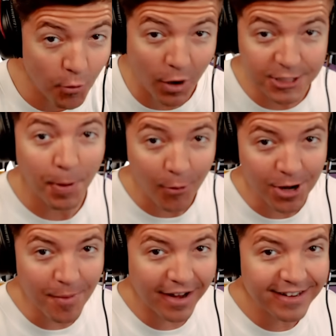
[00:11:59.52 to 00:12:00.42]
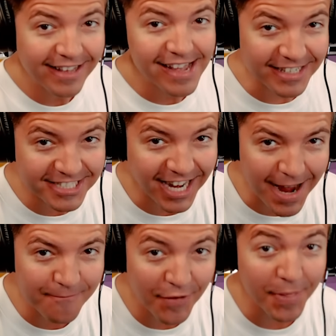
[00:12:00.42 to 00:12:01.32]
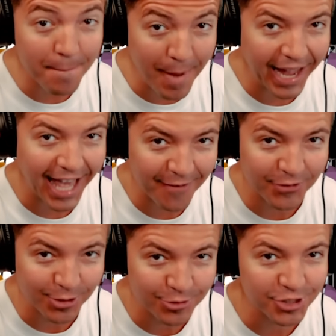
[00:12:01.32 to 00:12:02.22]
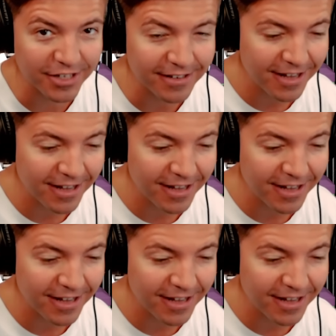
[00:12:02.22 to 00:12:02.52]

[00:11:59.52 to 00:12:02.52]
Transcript: ever watch Pokemon? It's time for the mega evolution.